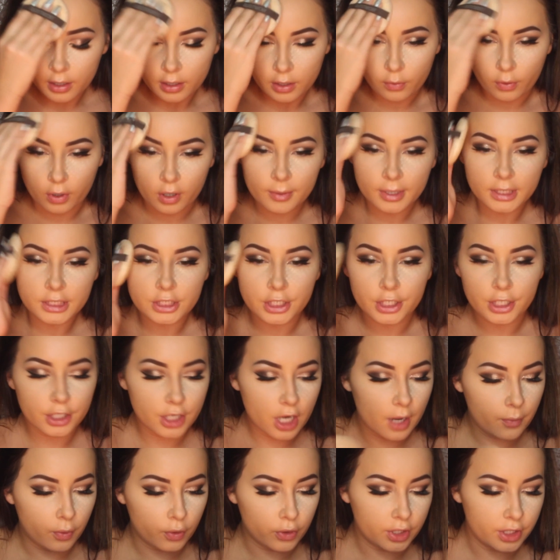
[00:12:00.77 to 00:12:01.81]
You want to make sure you're
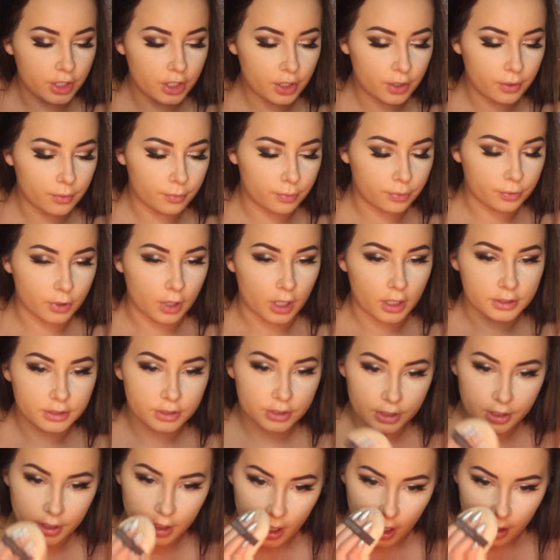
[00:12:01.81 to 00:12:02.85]
not putting your
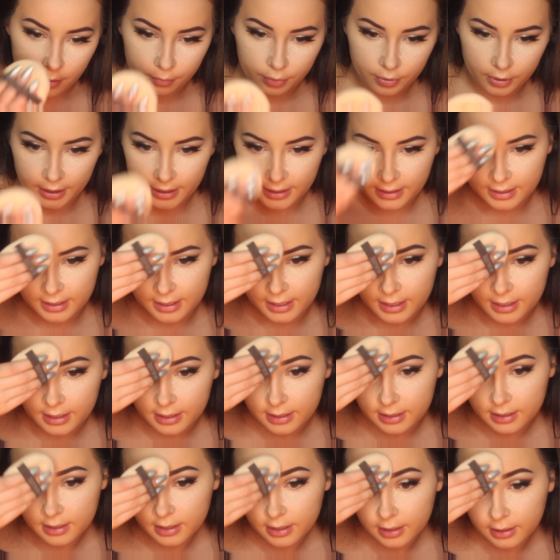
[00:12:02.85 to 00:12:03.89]
bronzer on places